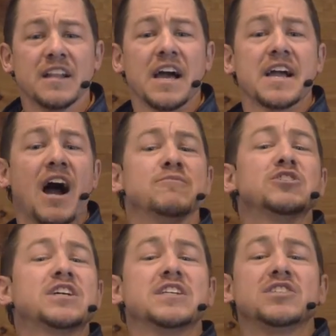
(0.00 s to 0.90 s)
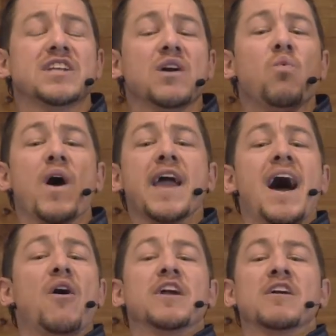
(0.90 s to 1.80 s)
Like, I'm just going to stay way
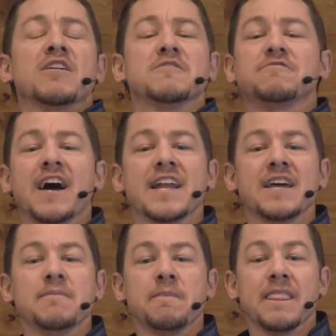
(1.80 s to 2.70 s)
out here and fight it.